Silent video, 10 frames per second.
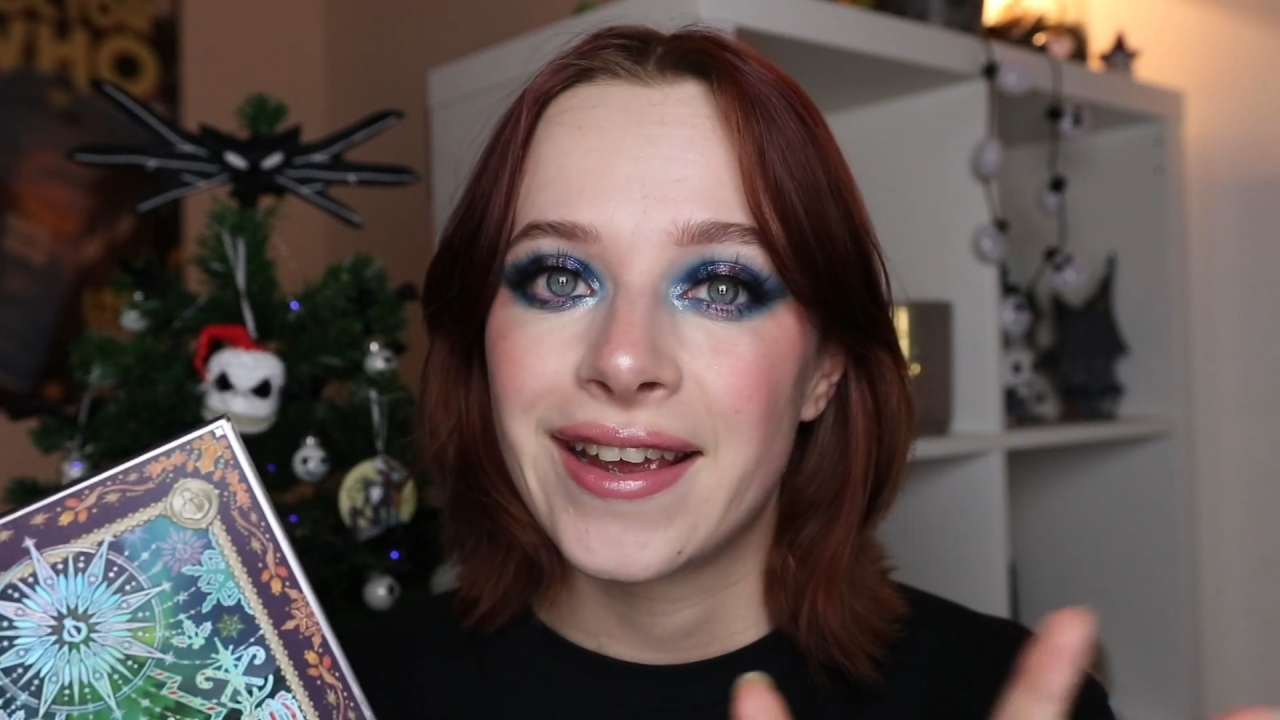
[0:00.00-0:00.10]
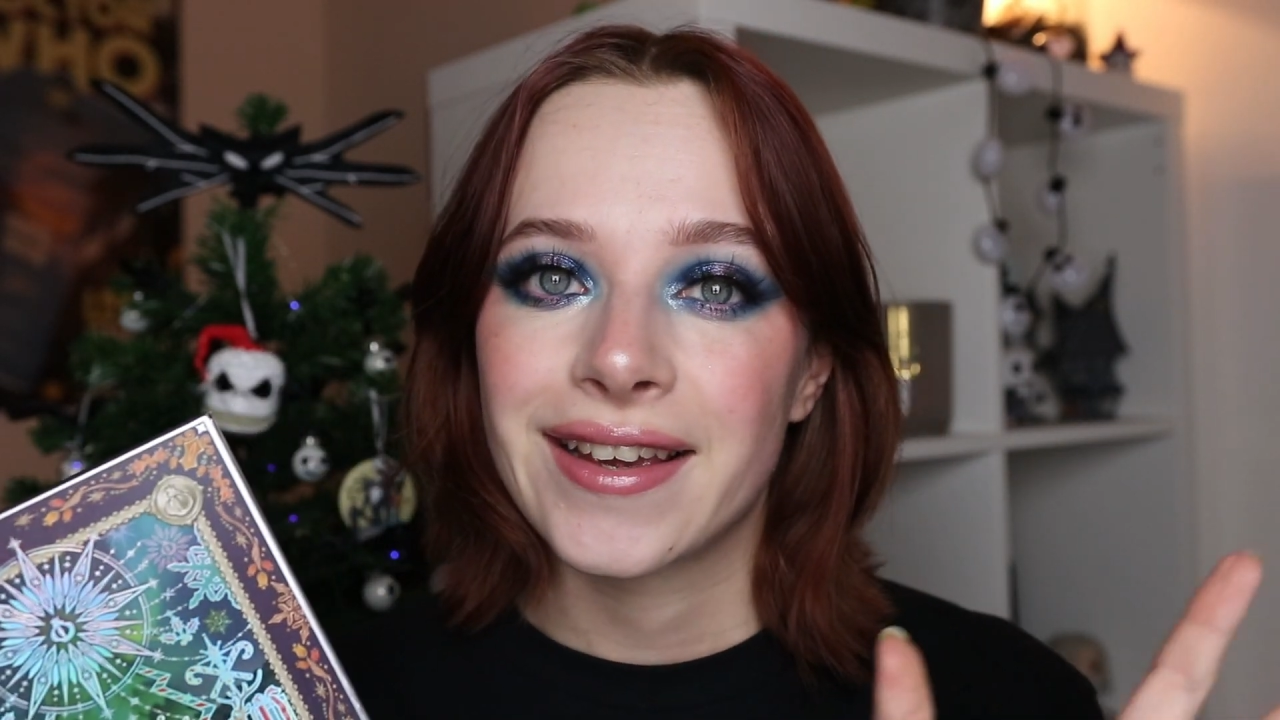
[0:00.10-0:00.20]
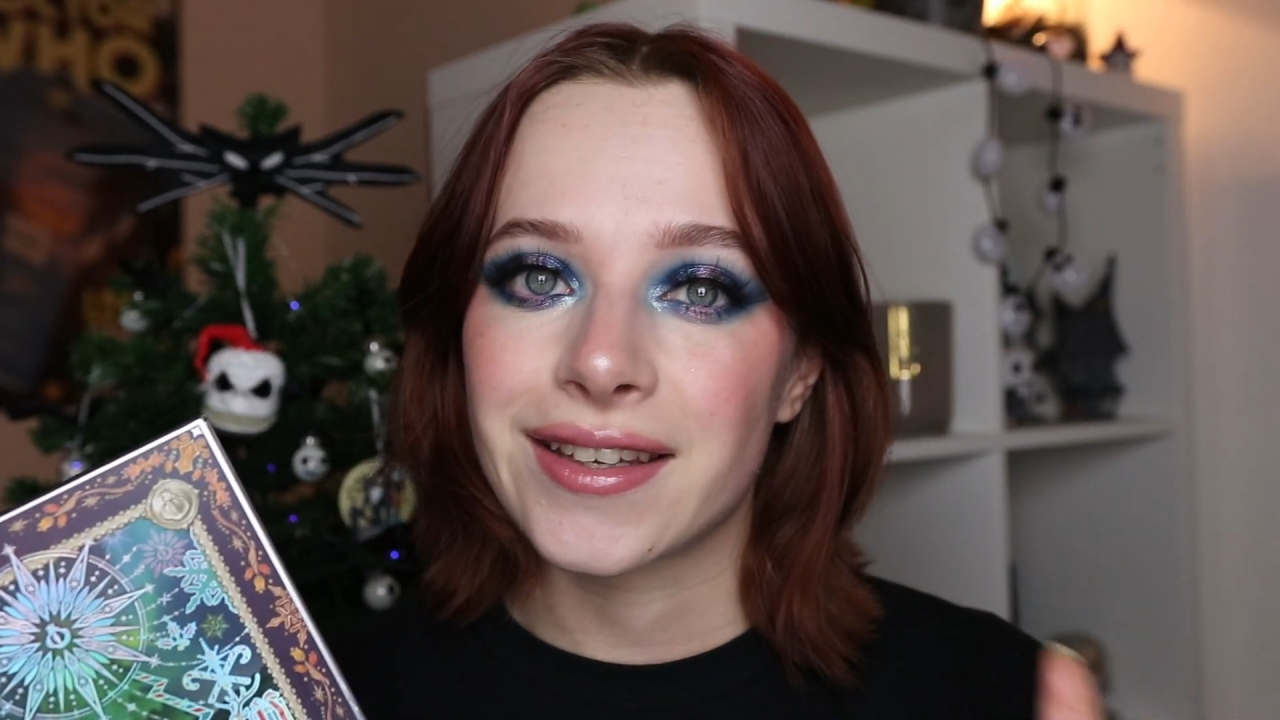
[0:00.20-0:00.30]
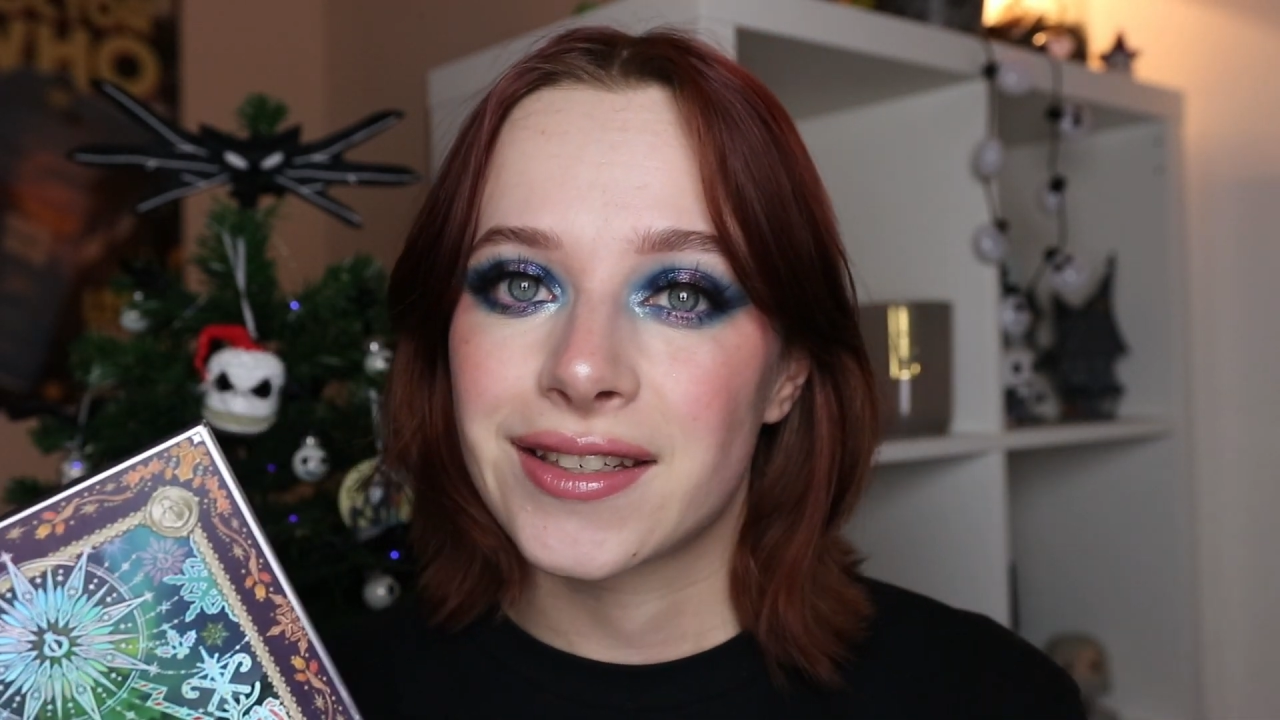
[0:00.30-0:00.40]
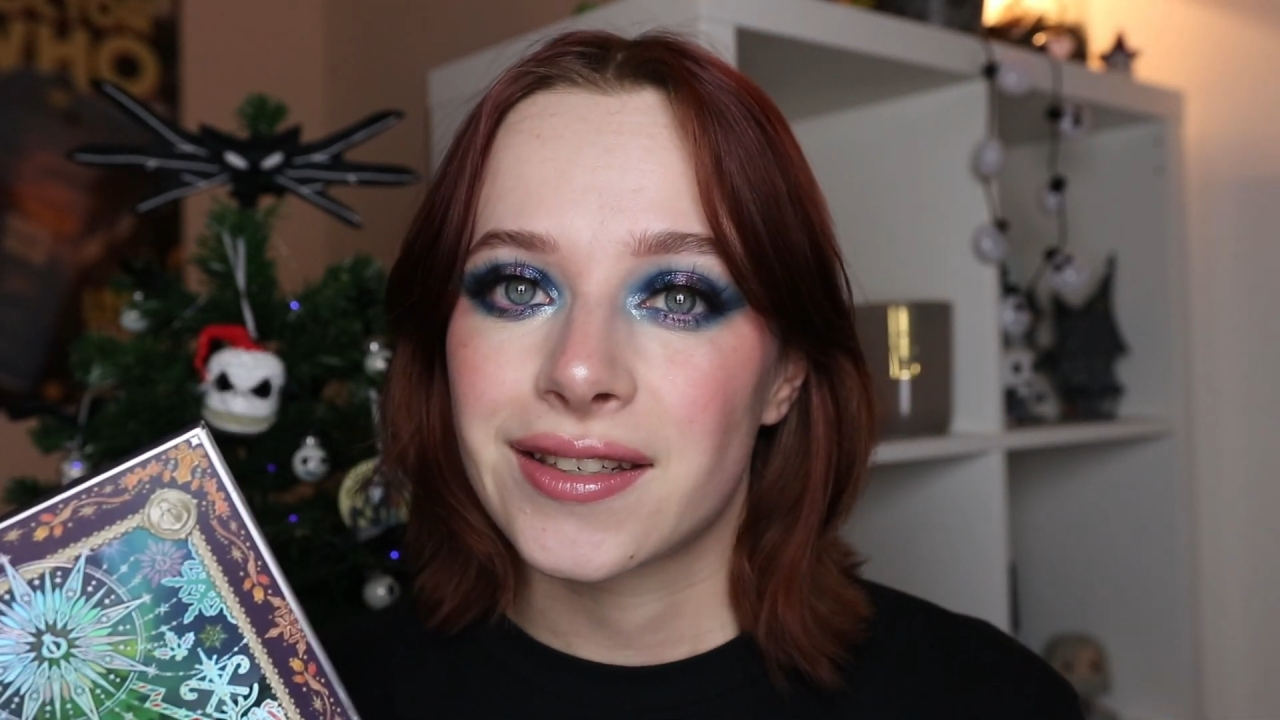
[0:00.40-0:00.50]

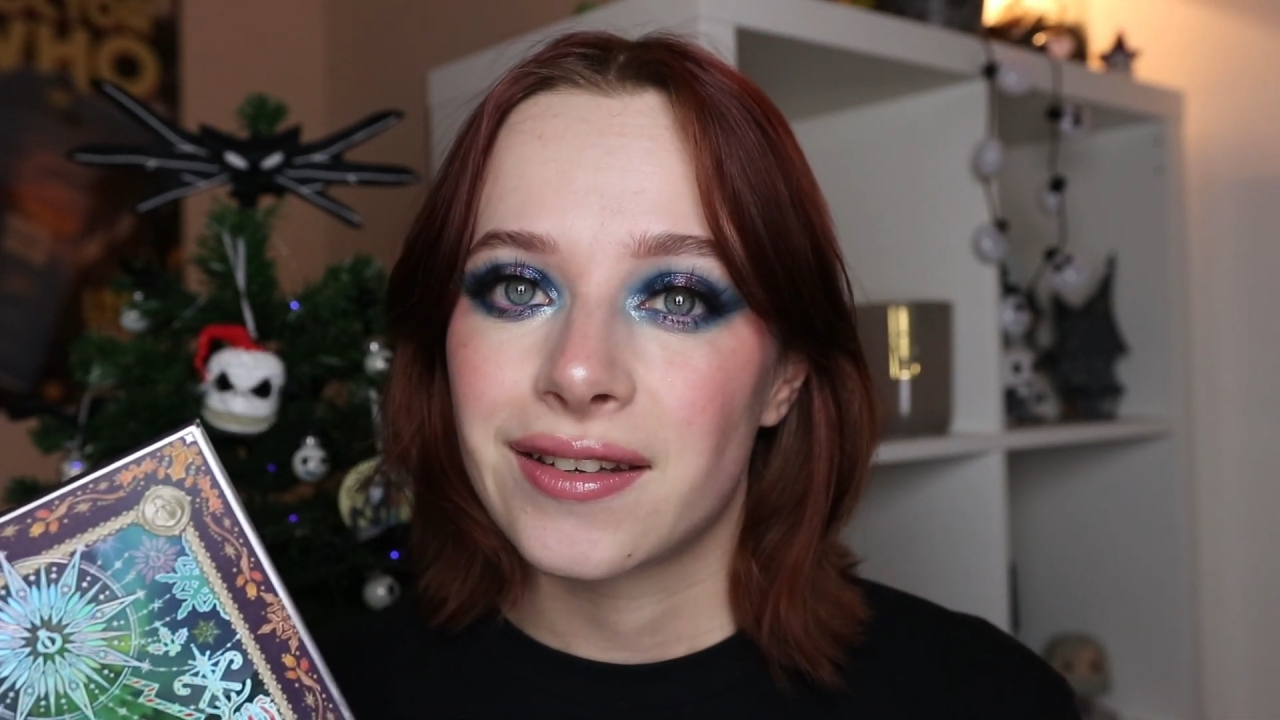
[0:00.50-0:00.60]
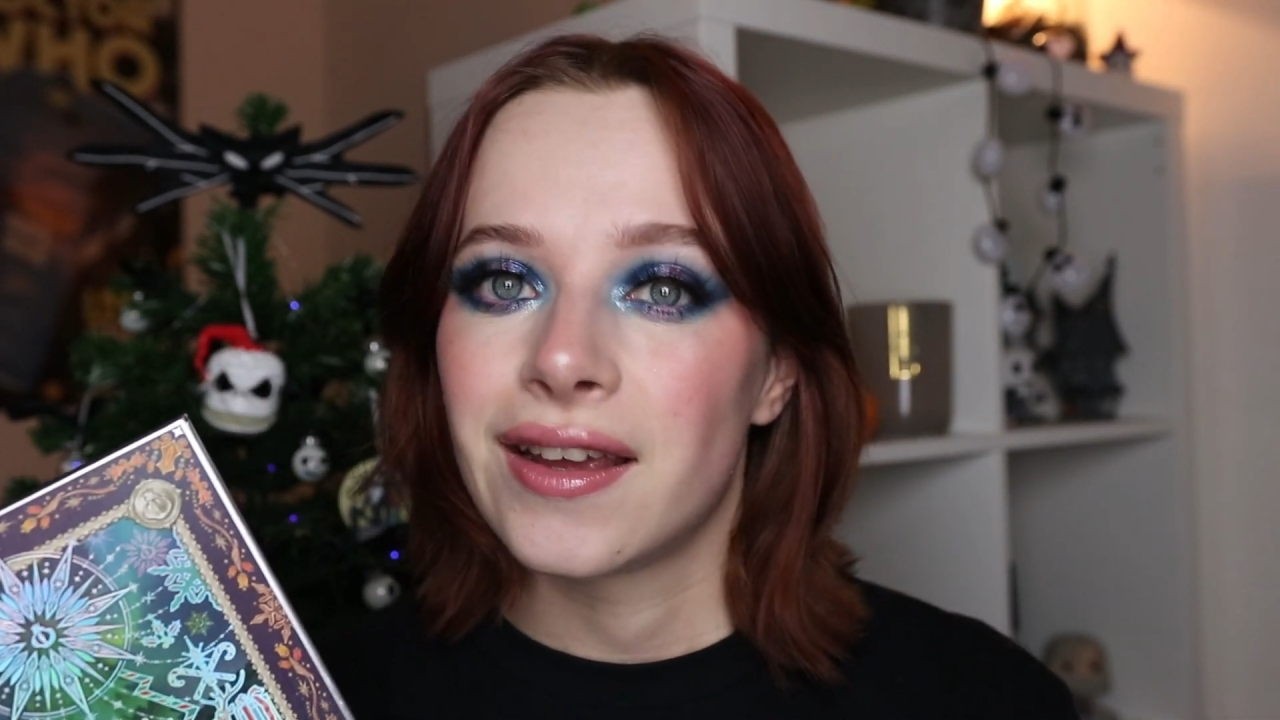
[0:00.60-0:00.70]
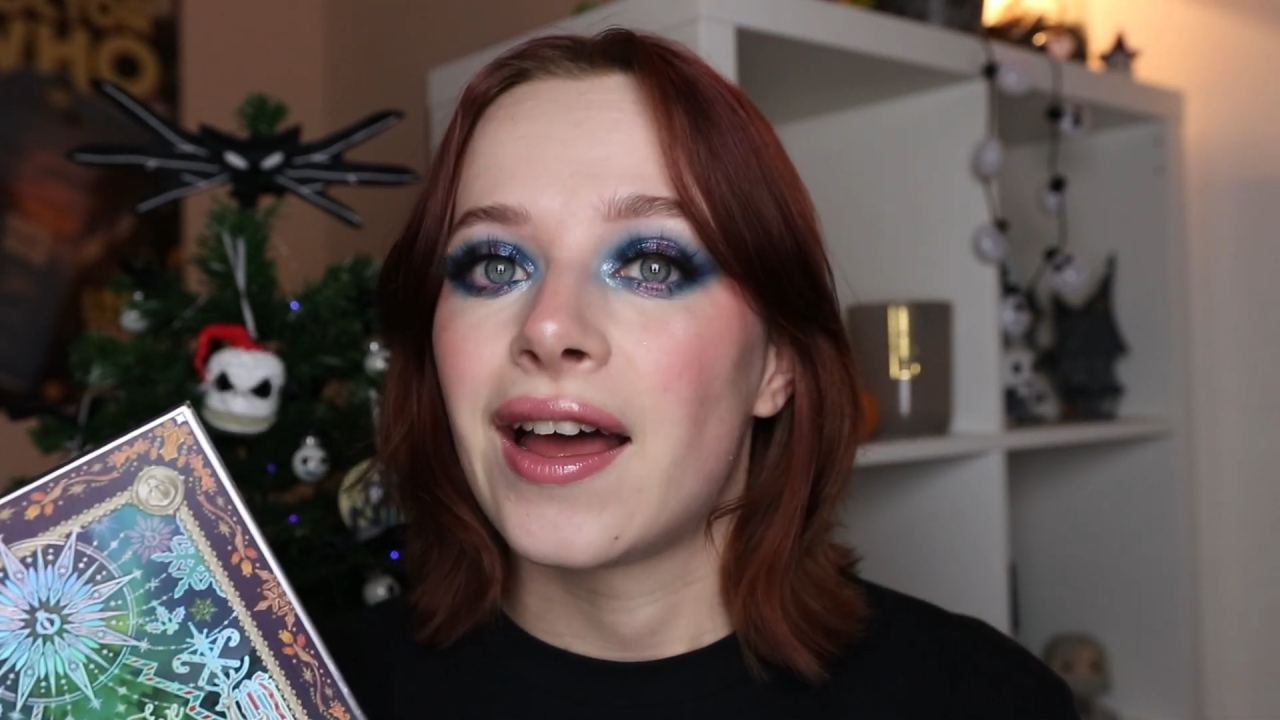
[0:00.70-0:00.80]
because